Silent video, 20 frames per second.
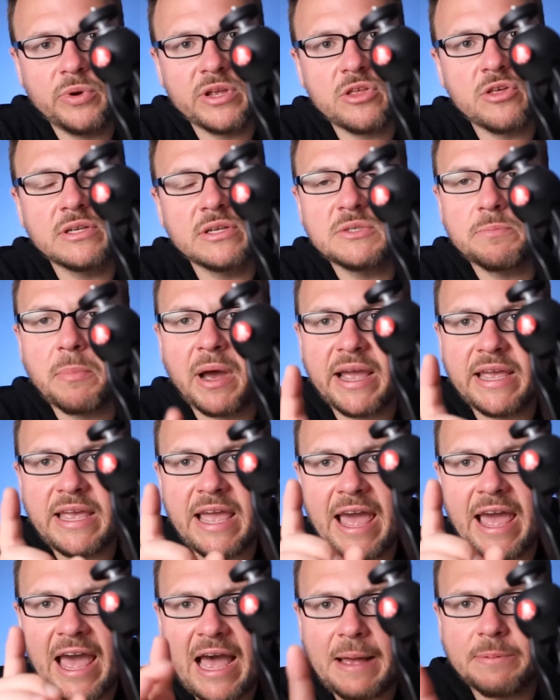which is
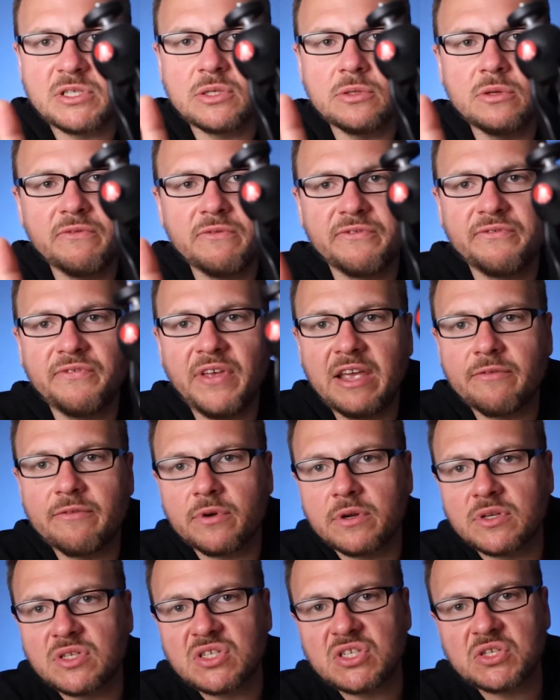my absolute
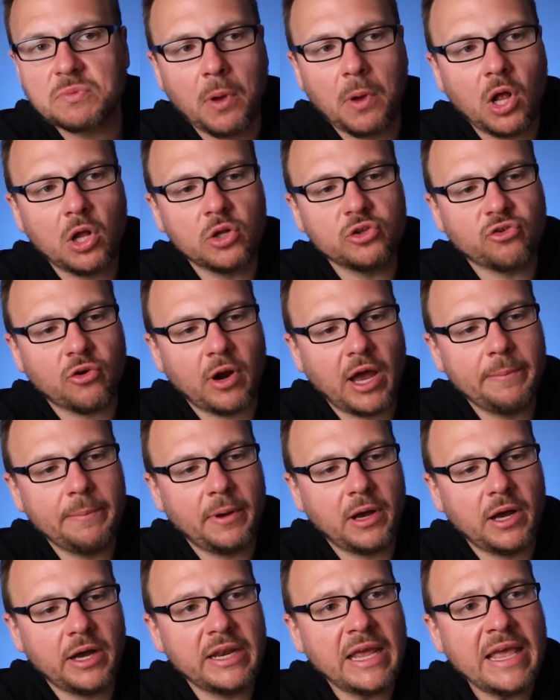favorite small
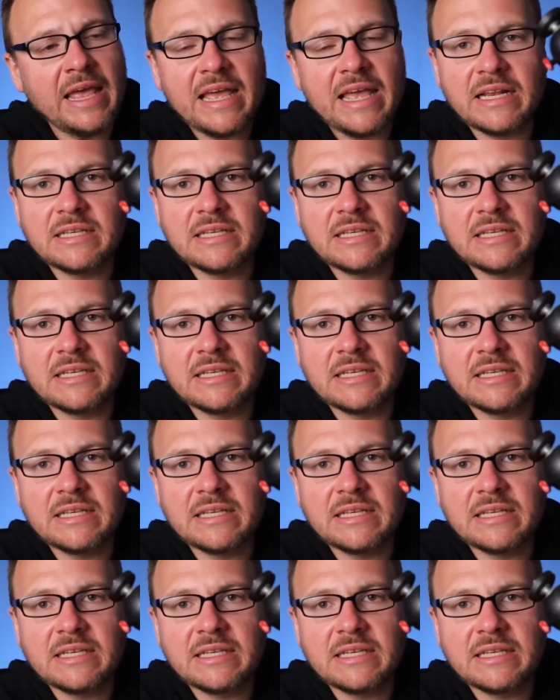tripod.